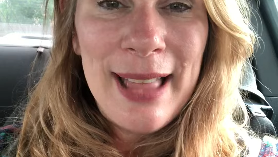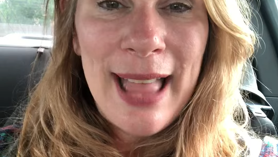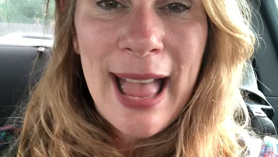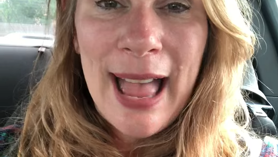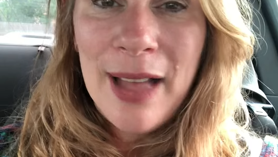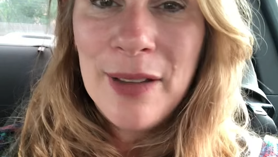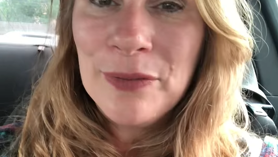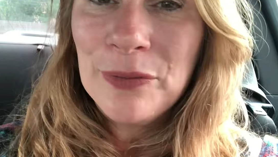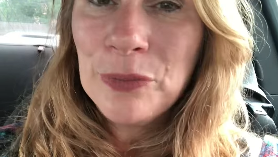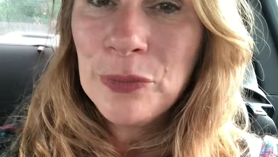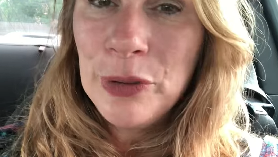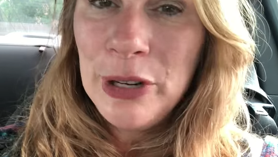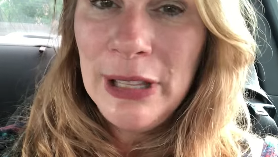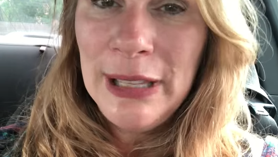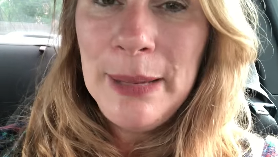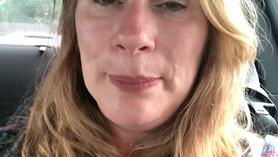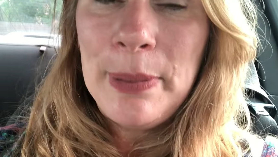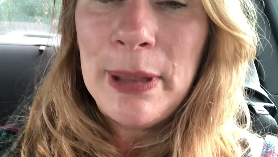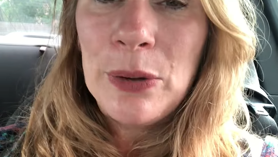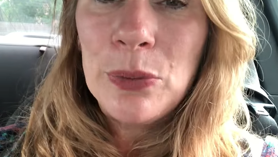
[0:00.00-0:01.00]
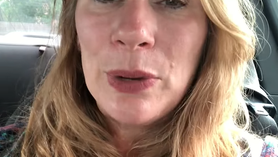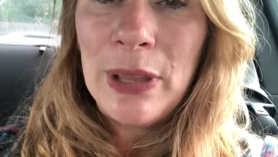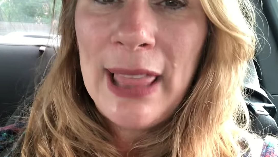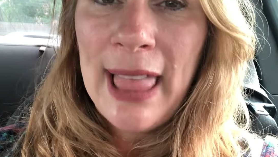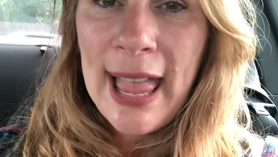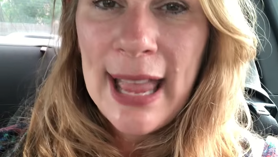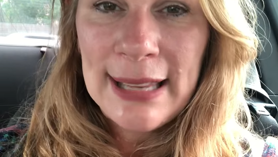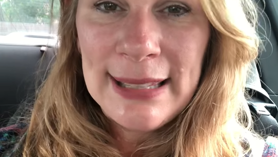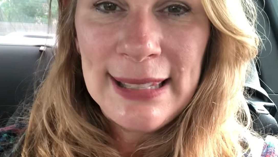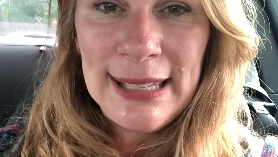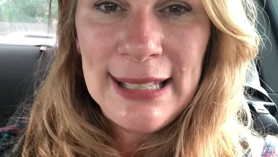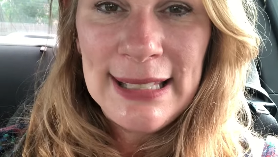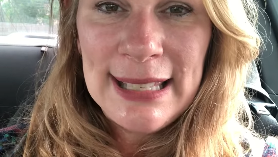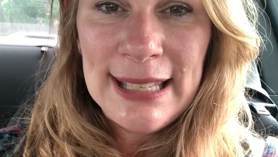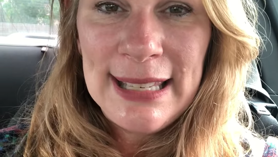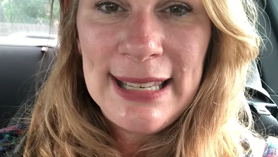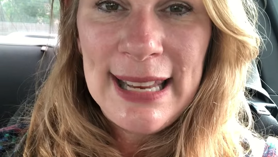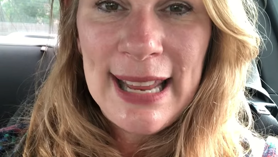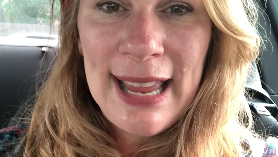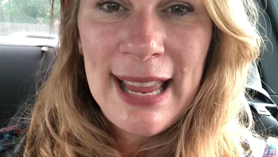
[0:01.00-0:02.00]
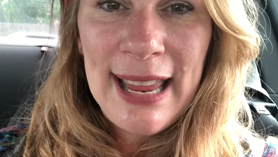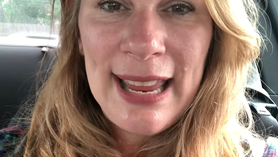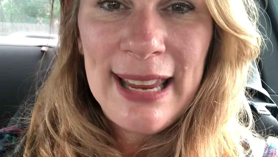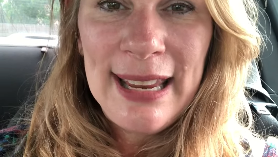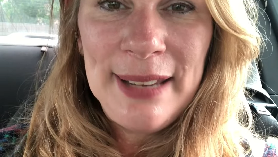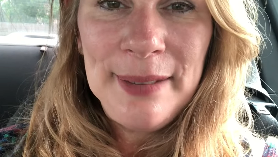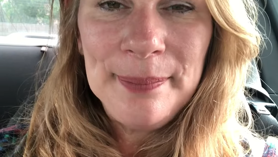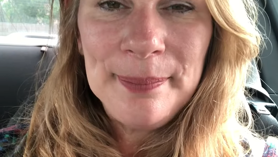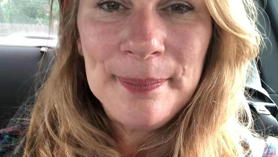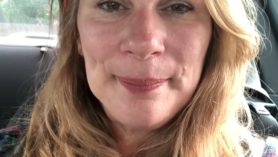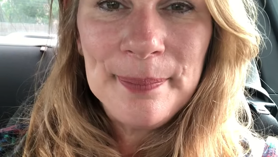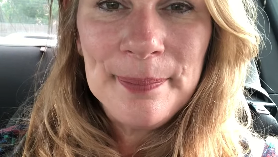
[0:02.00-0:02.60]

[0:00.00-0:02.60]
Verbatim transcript: have really been relaxing today.